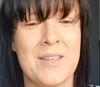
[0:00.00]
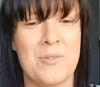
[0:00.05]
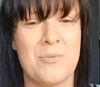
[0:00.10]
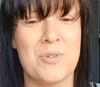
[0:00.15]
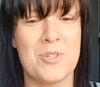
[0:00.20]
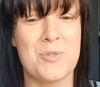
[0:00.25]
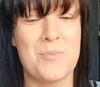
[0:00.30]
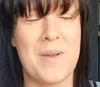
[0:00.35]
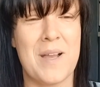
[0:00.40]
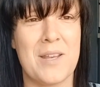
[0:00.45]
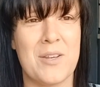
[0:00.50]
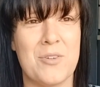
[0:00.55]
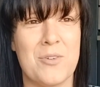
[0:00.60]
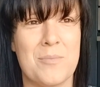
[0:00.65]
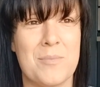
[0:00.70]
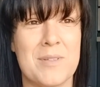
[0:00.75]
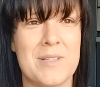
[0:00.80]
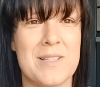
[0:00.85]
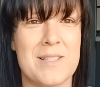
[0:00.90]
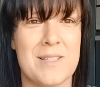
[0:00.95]
which my
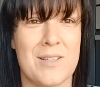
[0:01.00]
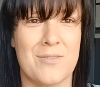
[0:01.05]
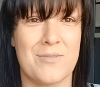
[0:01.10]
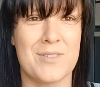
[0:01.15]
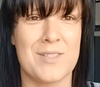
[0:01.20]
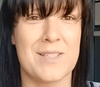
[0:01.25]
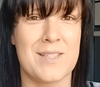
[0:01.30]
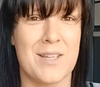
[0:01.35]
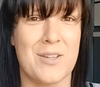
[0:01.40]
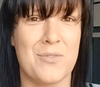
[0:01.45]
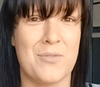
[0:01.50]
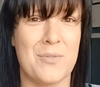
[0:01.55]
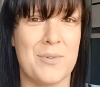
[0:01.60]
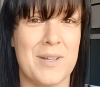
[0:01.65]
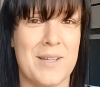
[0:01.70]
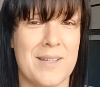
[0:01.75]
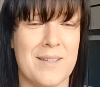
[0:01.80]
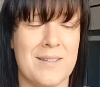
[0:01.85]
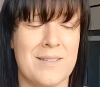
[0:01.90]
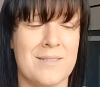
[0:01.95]
normal is obviously
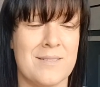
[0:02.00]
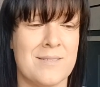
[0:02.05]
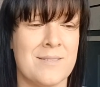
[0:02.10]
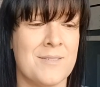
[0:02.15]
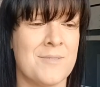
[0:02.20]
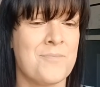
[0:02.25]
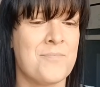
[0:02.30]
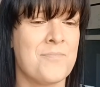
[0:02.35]
overweight and